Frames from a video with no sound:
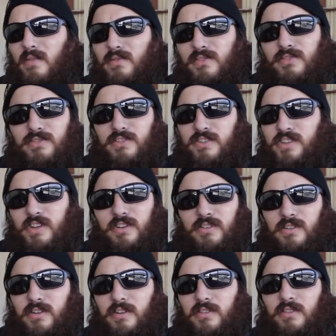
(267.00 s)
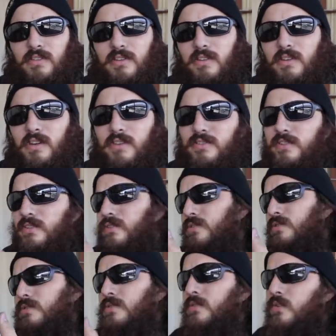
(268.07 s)
don't use a tender or anything. I
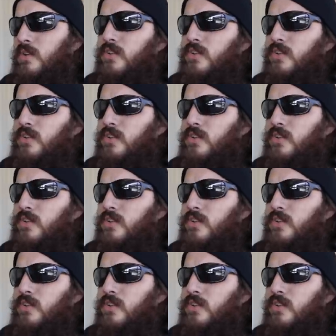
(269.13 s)
just,